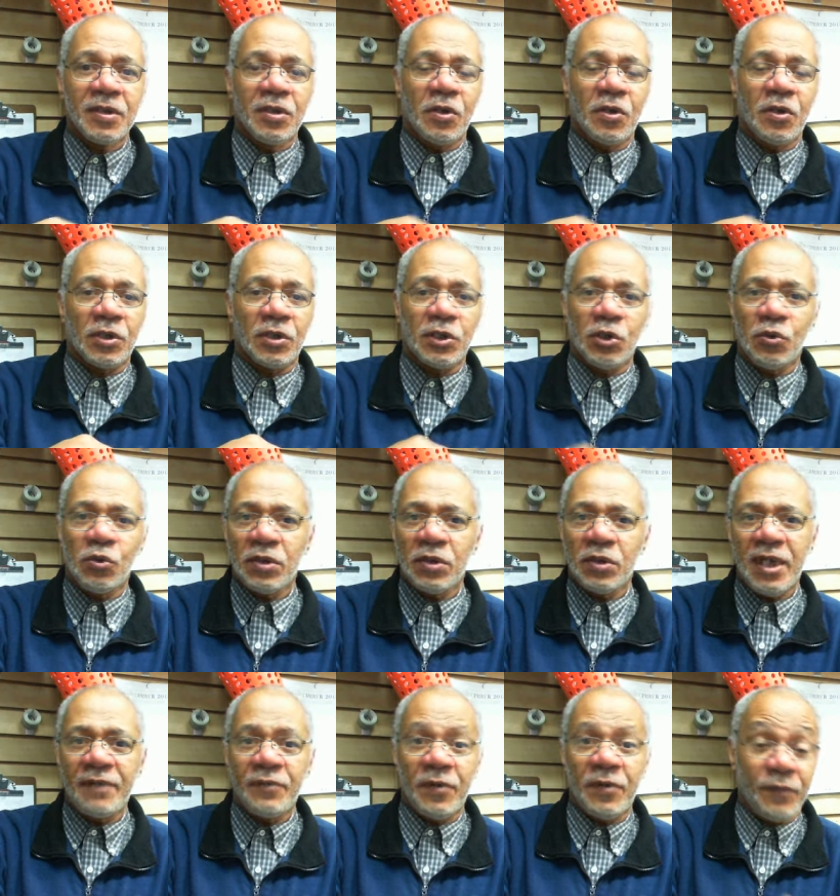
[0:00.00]
On the lower
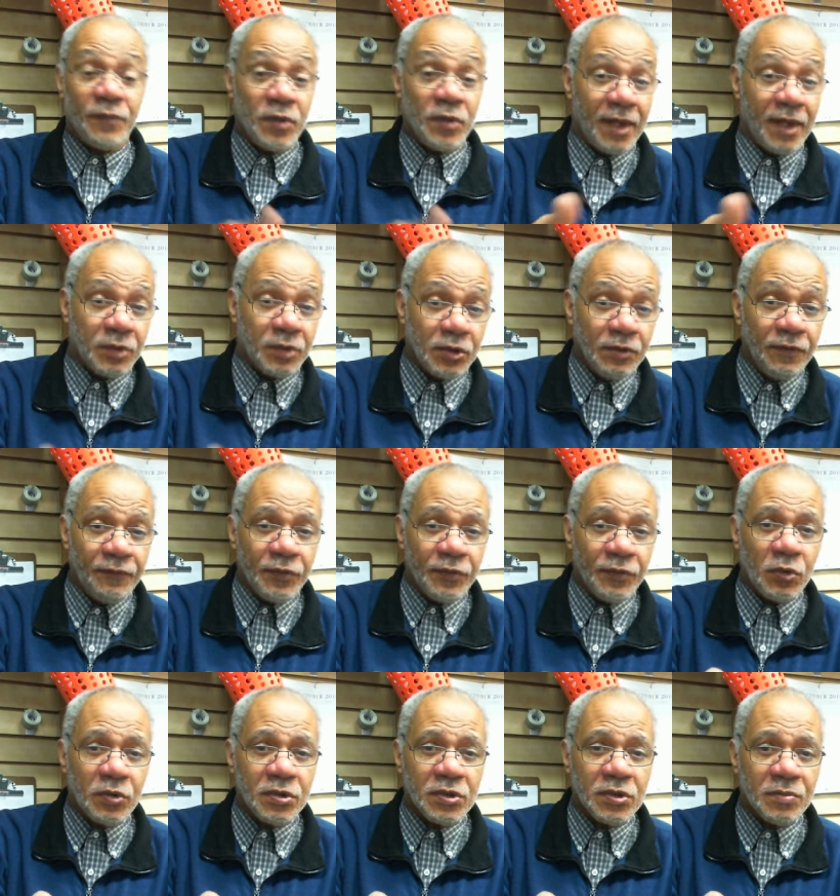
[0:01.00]
level, if you have two
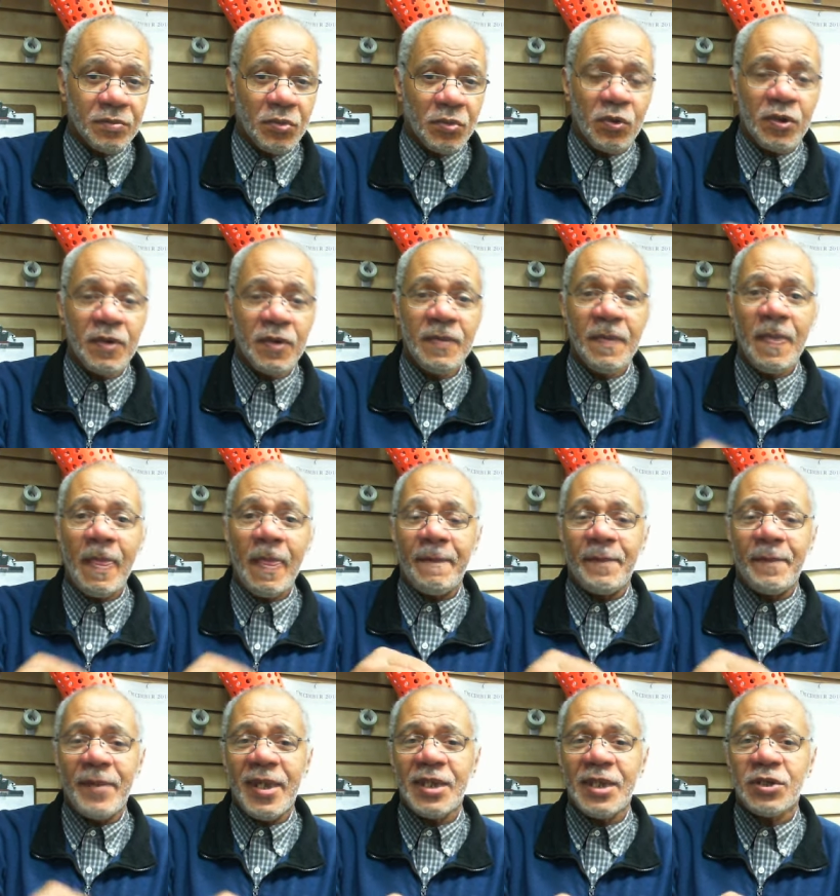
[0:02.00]
floors or more,
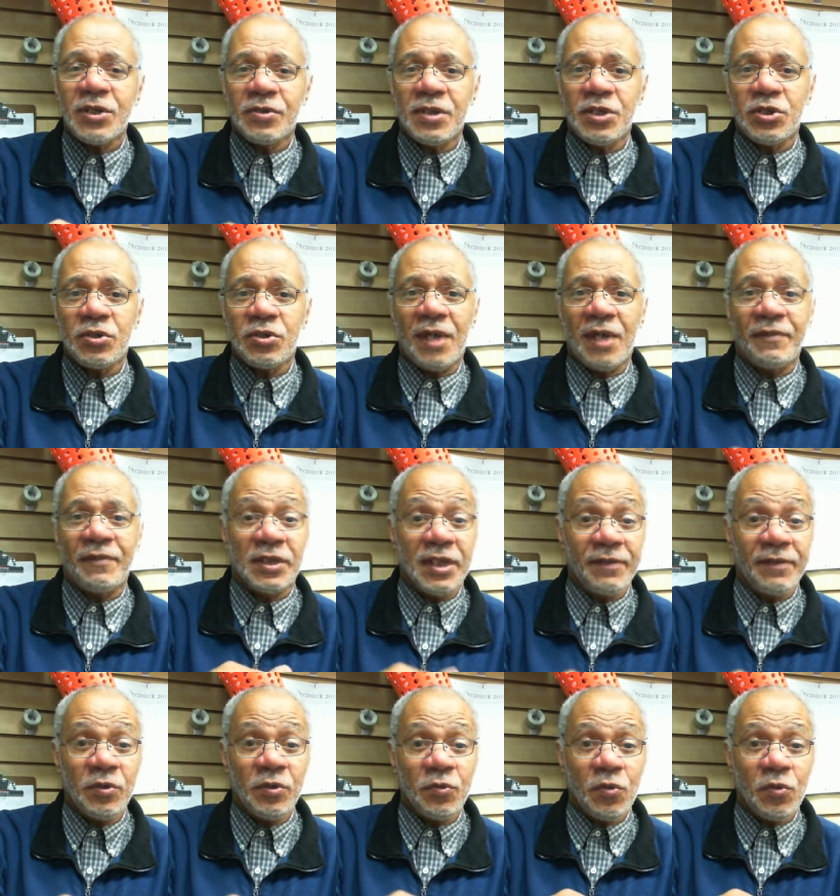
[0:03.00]
Make sure that you have a
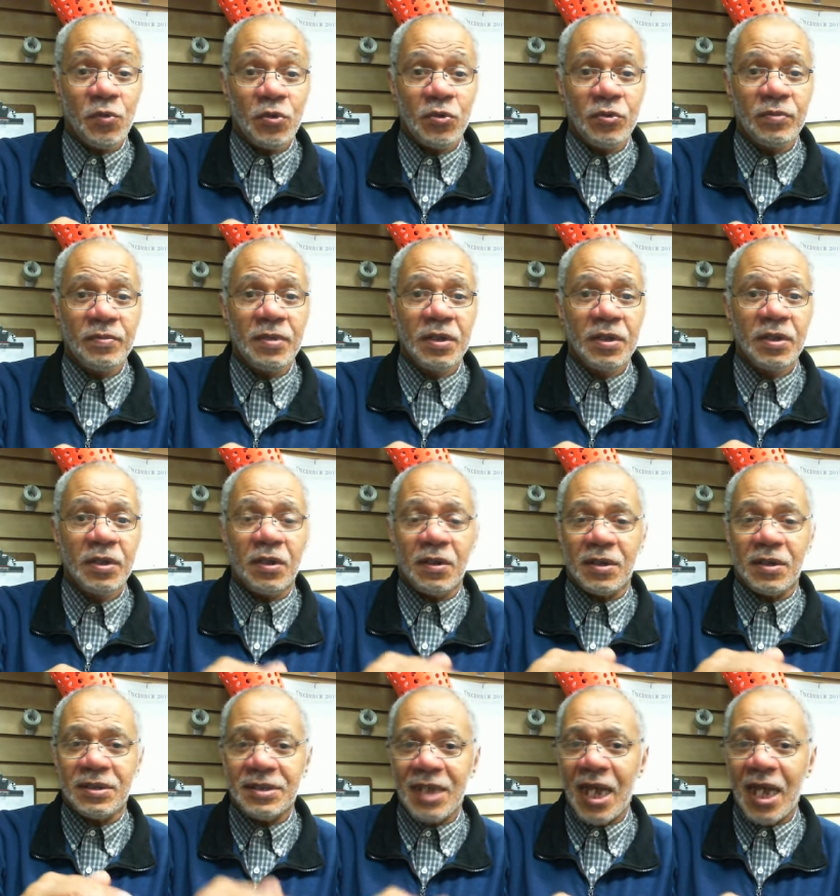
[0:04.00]
living room
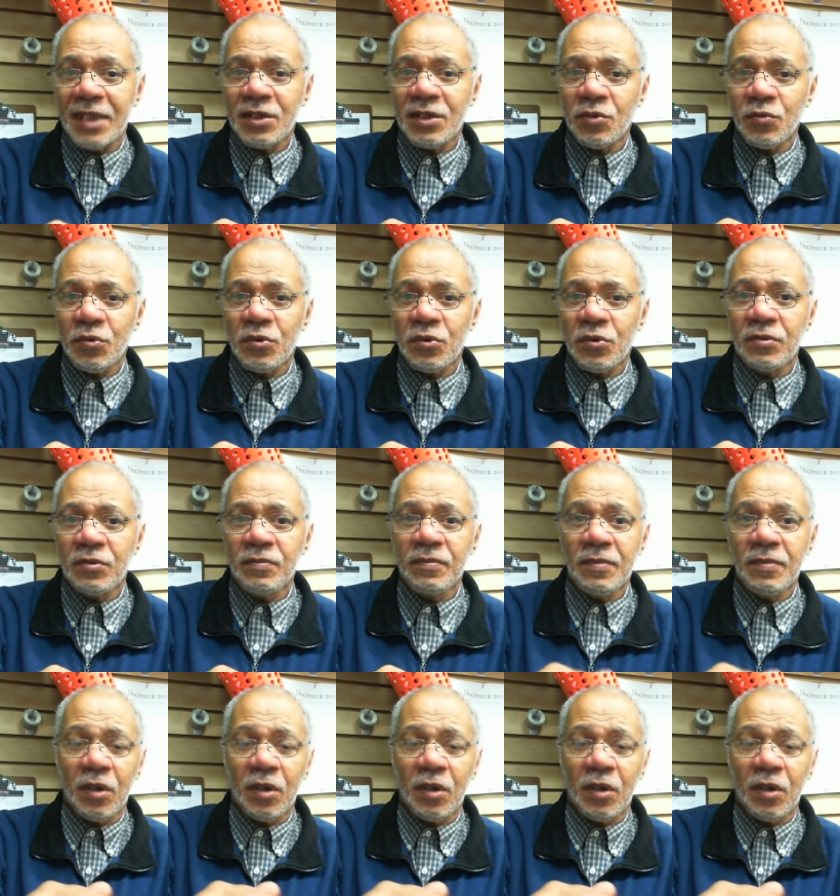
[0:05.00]
or a dining room